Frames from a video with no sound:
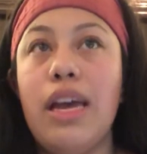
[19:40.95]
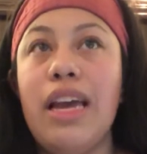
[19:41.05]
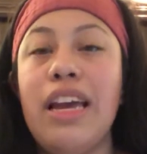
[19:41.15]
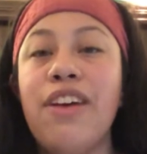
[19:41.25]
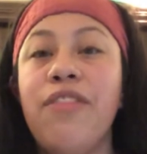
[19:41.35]

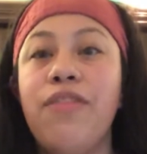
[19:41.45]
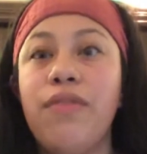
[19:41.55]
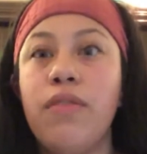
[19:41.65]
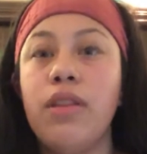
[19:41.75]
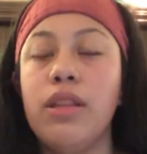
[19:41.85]

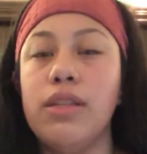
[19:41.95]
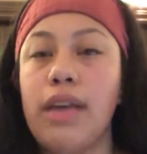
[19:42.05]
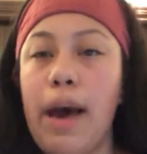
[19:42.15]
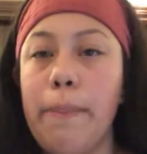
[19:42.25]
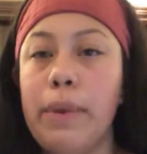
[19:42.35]
if this
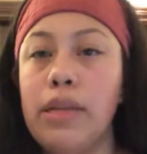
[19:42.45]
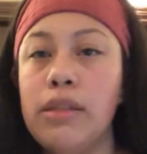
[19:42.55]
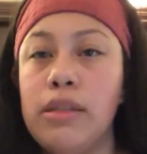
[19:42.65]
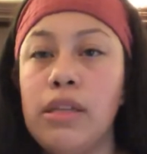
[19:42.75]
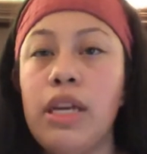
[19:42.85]

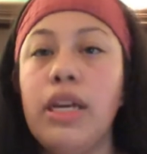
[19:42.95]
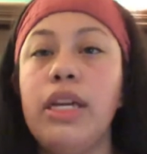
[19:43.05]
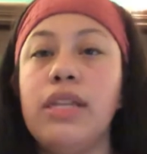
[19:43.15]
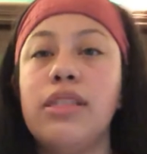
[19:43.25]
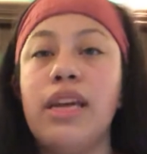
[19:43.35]
happens,
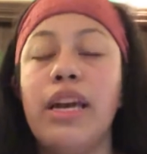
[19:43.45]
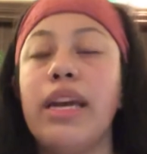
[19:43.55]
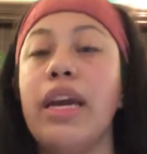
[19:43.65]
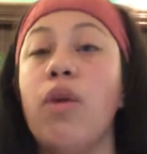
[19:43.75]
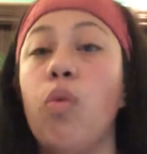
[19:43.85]
he's
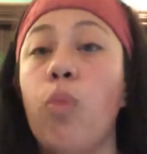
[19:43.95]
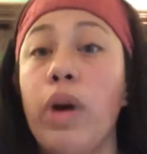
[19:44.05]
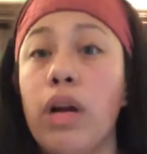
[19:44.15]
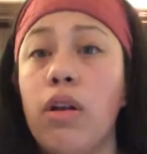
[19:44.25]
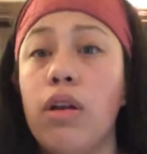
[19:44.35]
saying it
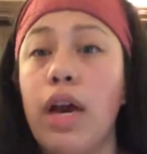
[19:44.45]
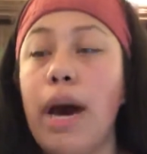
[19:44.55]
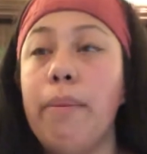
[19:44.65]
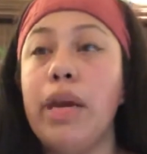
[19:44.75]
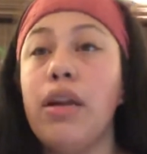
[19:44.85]
will
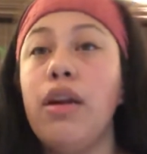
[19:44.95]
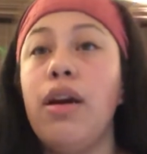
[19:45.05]
happen.